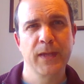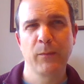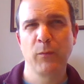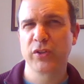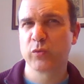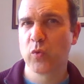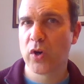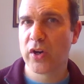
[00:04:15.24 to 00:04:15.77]
And
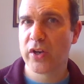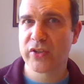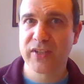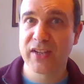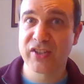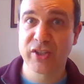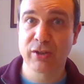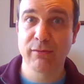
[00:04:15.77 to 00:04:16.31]
what's worse,
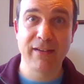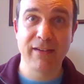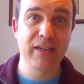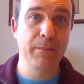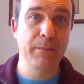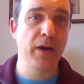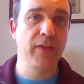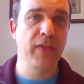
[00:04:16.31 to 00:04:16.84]
they're
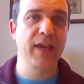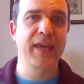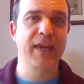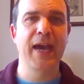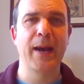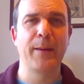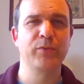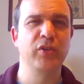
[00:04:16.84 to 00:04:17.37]
surrounded by their
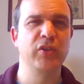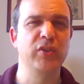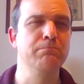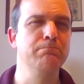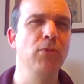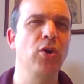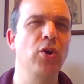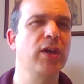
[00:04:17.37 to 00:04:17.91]
captors
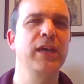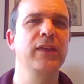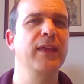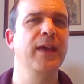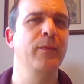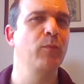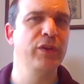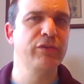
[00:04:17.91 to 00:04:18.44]
mocking
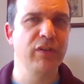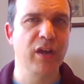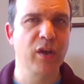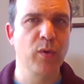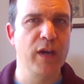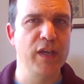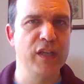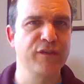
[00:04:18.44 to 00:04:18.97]
them with
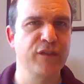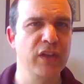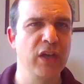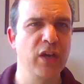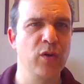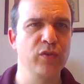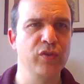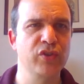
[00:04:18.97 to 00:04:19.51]
requests for
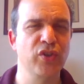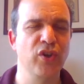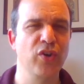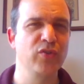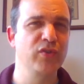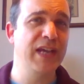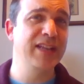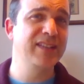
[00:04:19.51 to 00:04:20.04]
the old
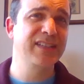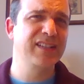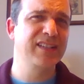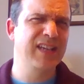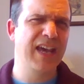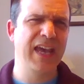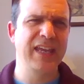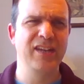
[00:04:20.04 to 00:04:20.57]
songs.
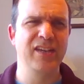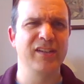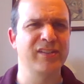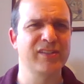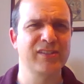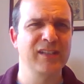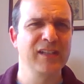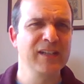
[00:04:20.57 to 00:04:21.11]
Entertain
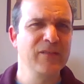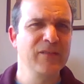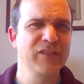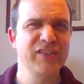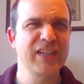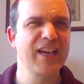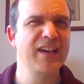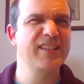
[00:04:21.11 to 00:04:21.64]
us.
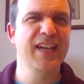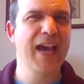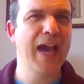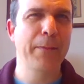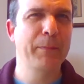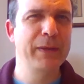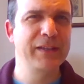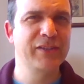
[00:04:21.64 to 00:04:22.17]
Sing us a
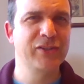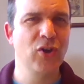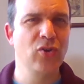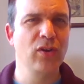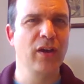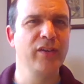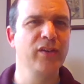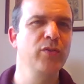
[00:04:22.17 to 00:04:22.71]
happy
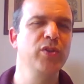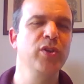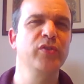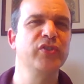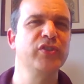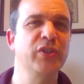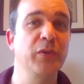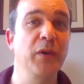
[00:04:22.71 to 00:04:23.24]
song like you
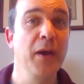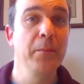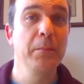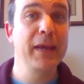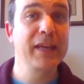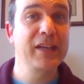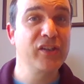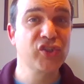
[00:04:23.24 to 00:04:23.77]
used to.
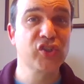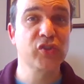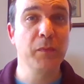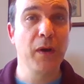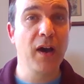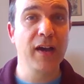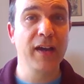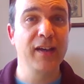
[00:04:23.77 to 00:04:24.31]
Make us
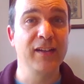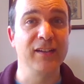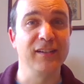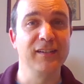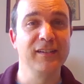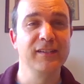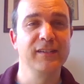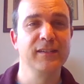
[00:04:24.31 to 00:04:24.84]
smile.
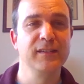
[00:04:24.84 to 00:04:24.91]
